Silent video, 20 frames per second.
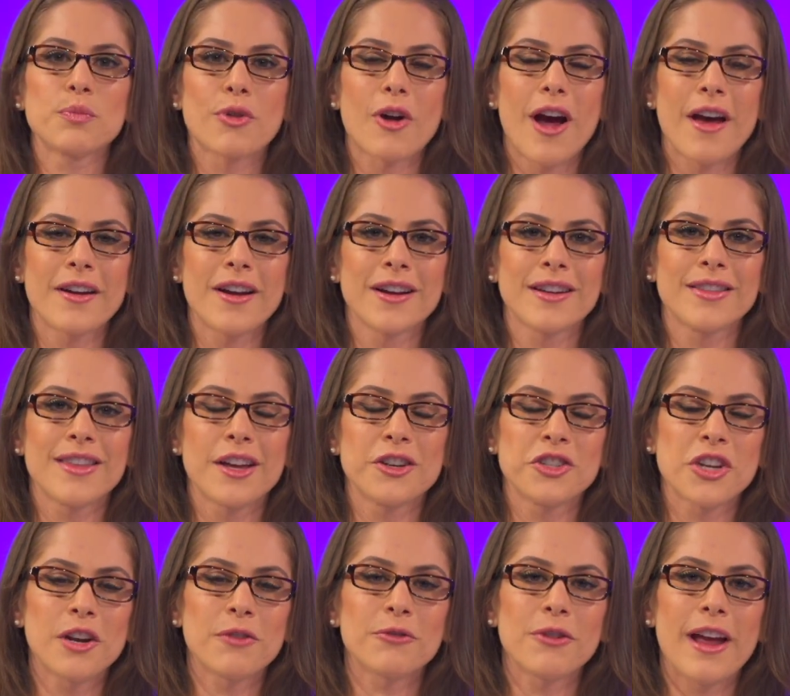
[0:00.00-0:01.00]
product that
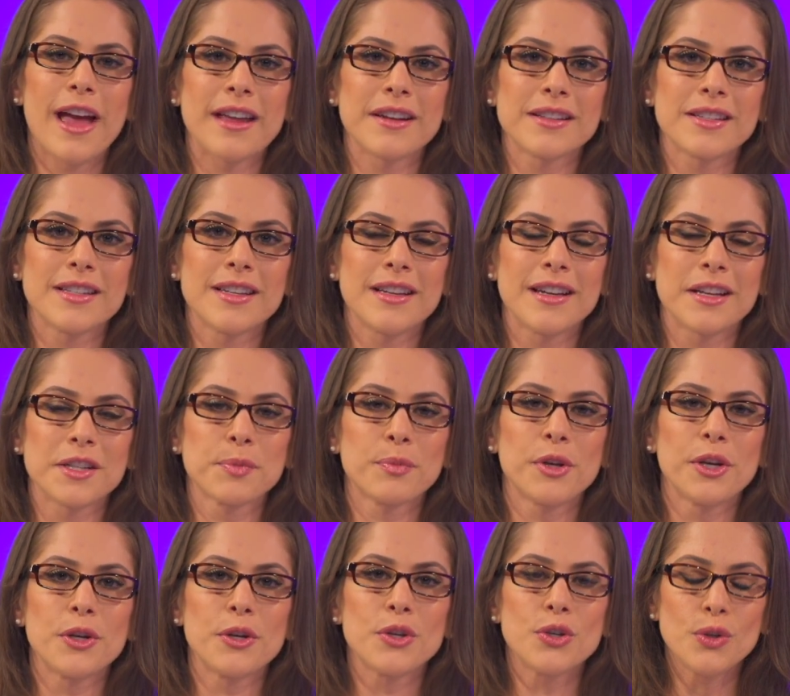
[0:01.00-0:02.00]
Jennifer Aniston has
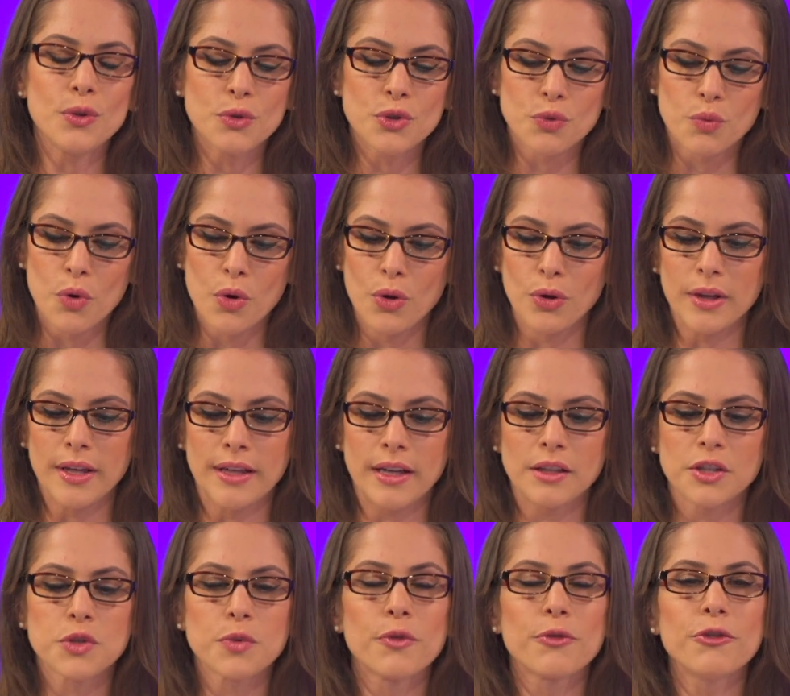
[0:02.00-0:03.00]
played a huge role in, and
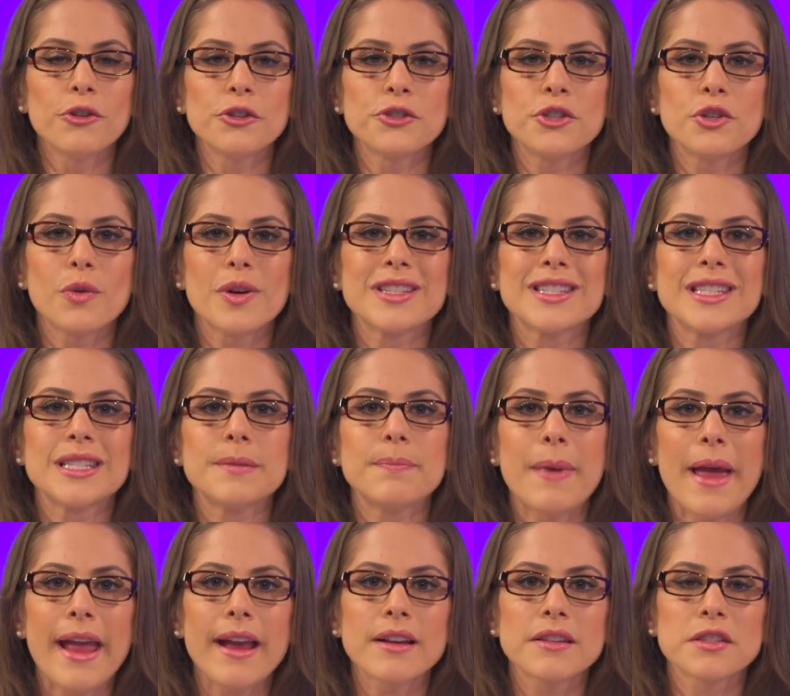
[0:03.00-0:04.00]
it's referred to as
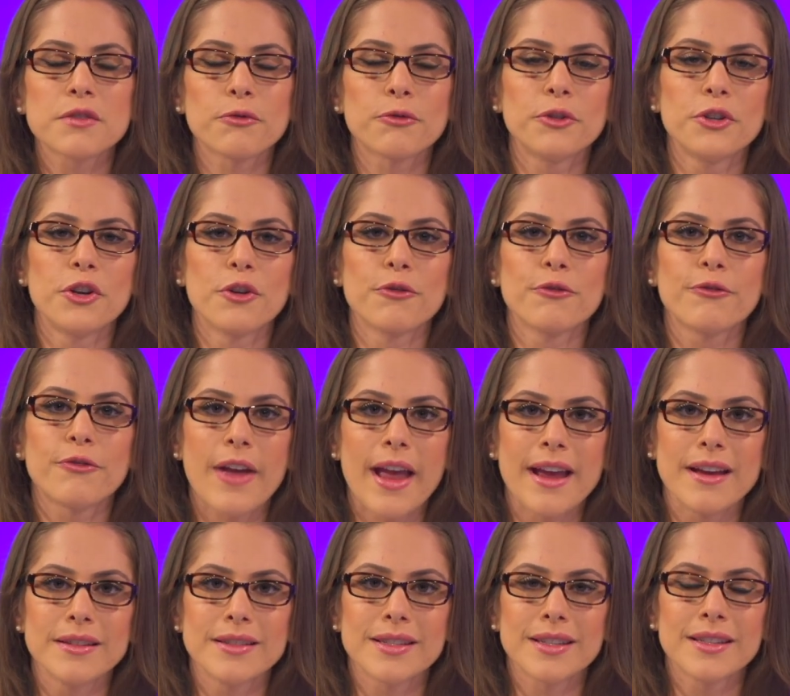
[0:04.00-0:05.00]
Spanx for your
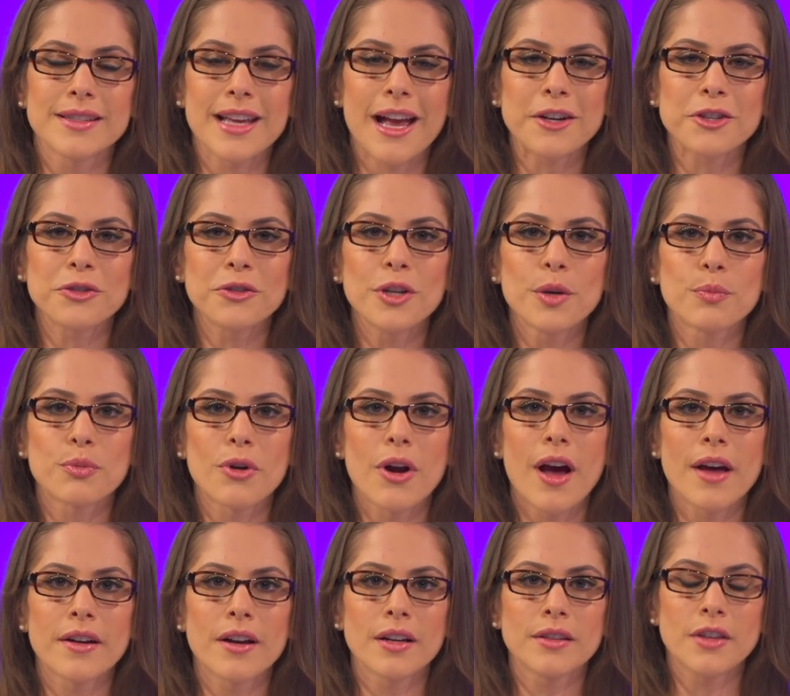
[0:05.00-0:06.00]
face. It's actually a
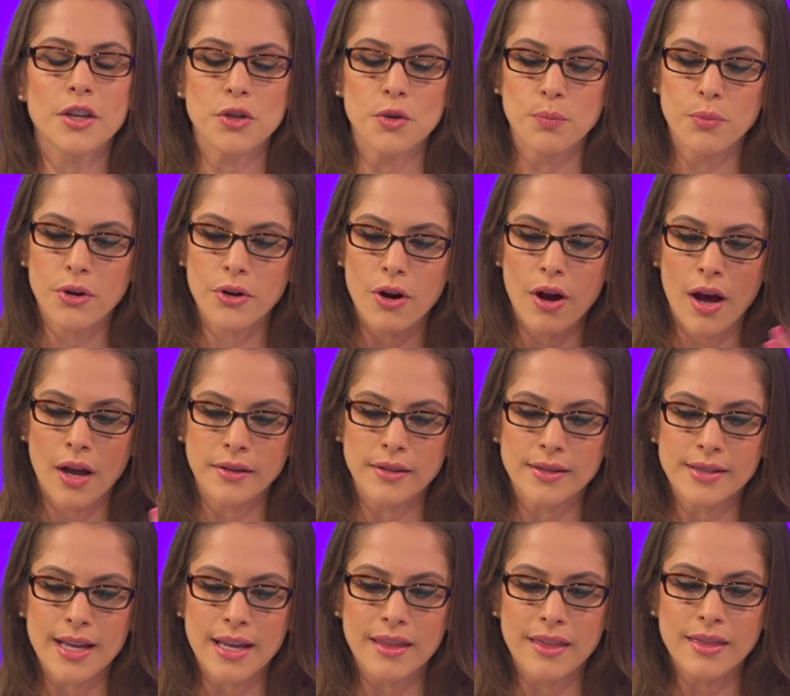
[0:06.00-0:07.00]
product that you put on.
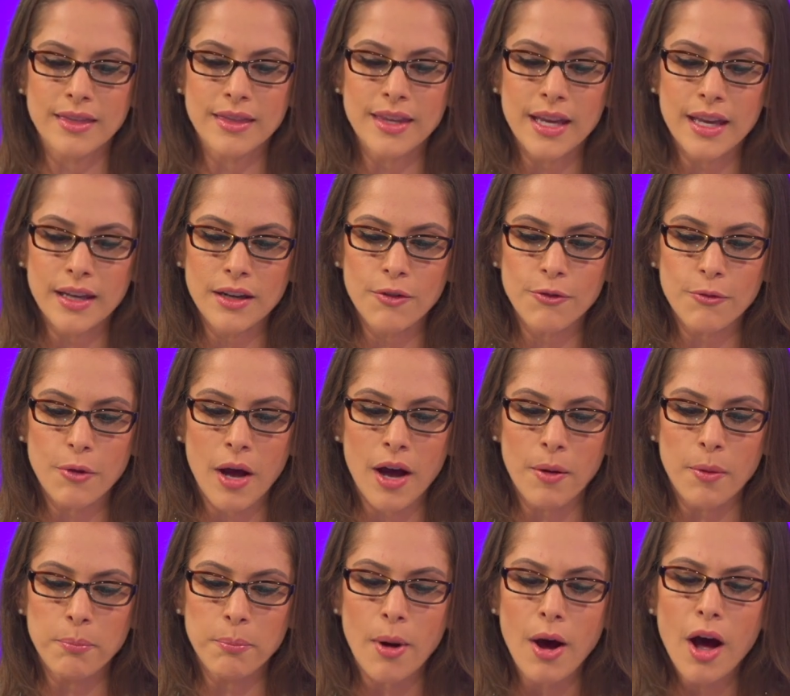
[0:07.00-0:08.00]
It's a thin
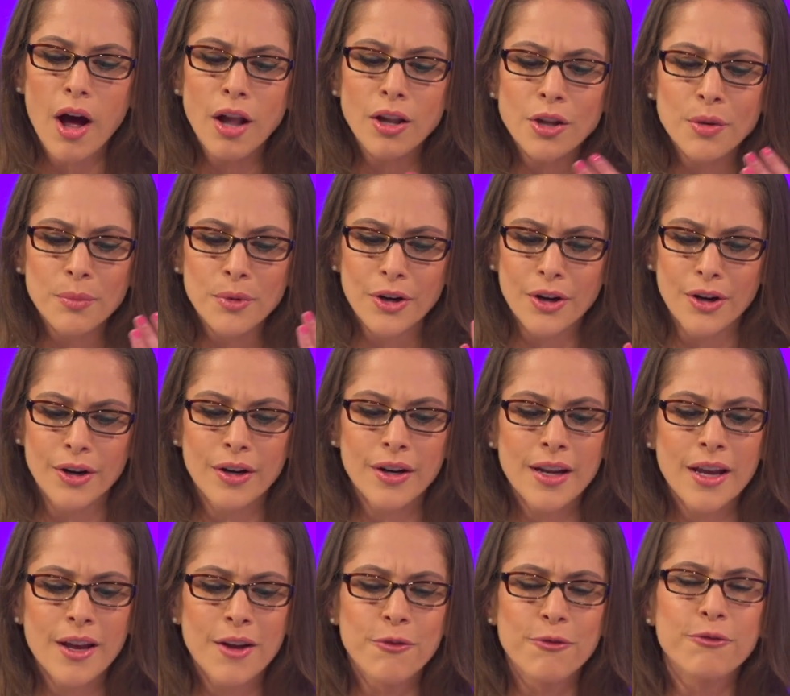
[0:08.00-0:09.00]
polymer
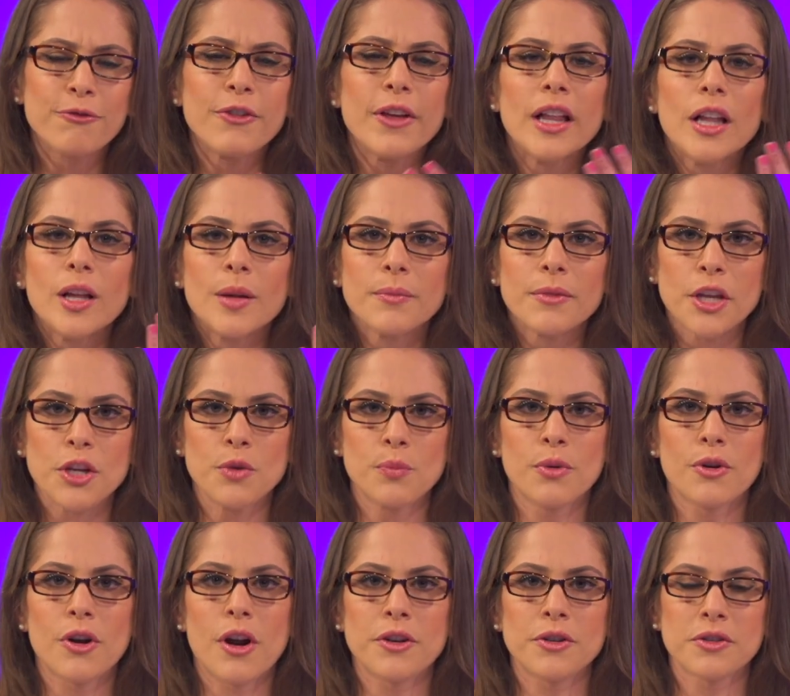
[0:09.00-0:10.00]
film that you
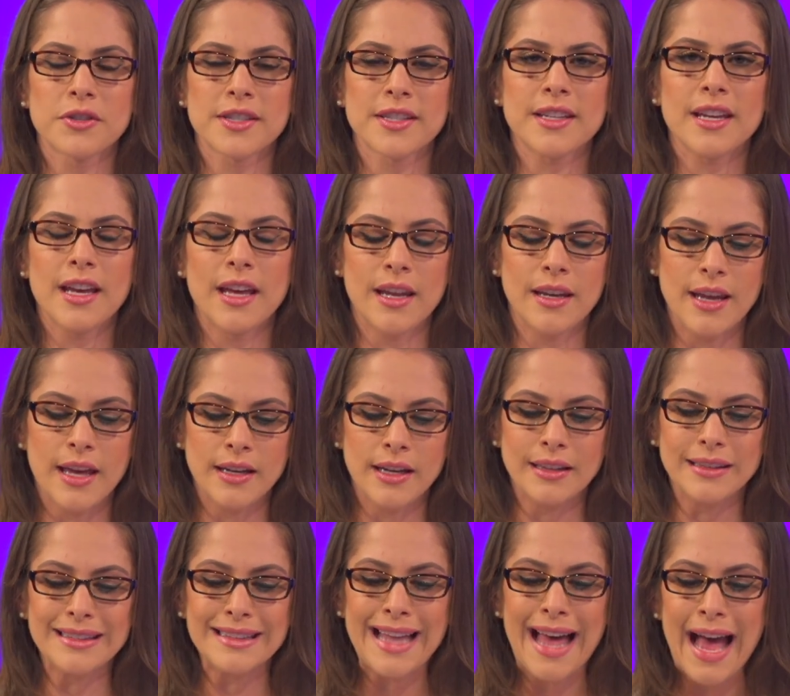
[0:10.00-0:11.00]
put on your skin, and it
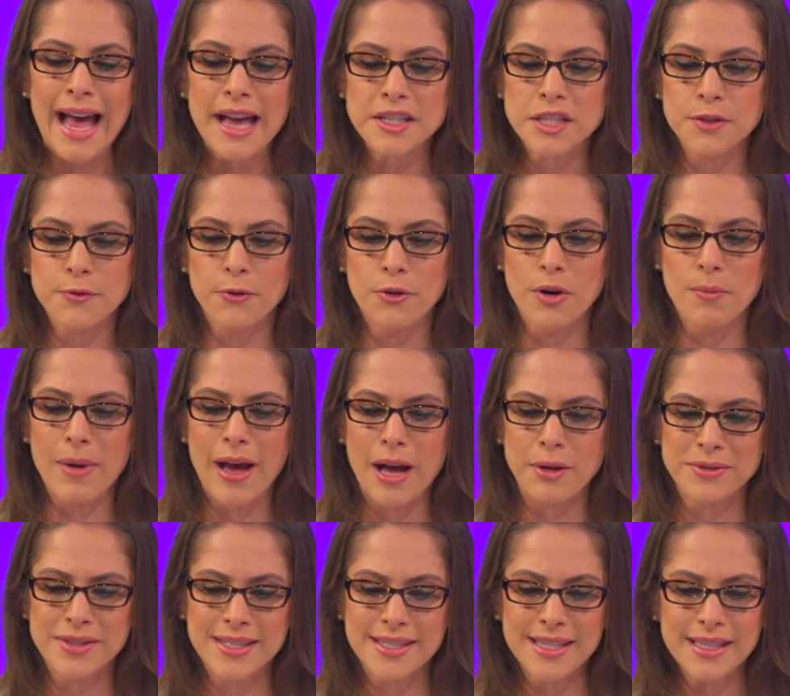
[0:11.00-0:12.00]
lasts for
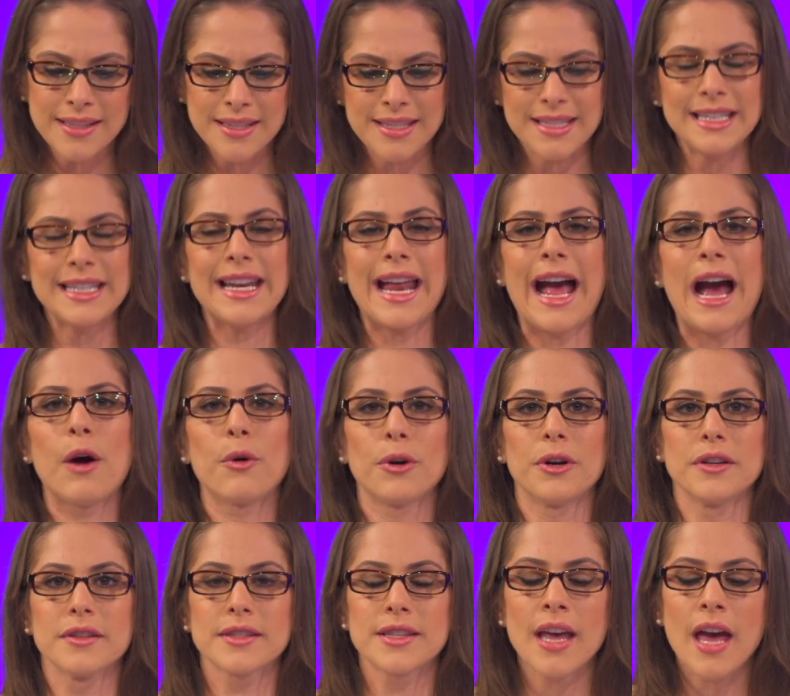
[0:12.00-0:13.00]
about 16
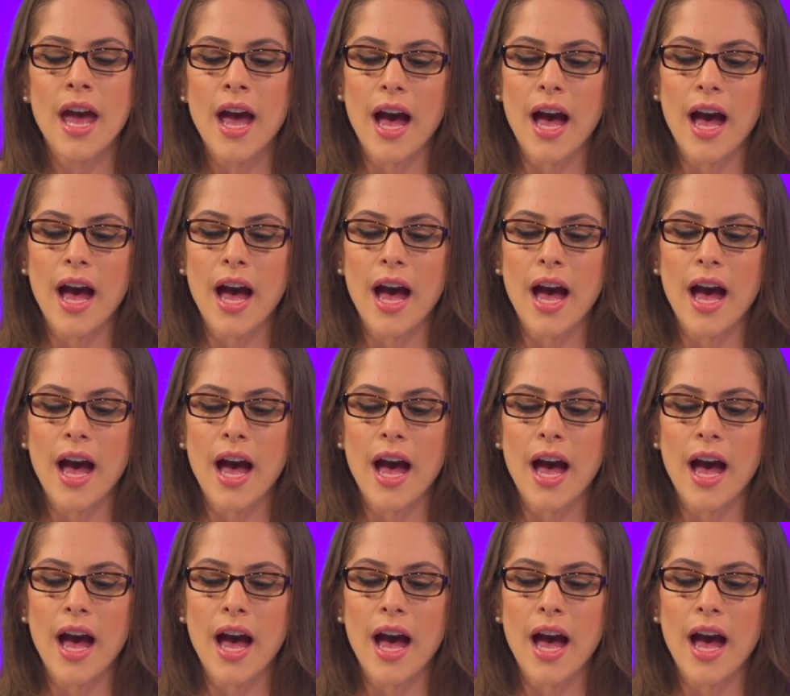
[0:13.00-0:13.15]
hours.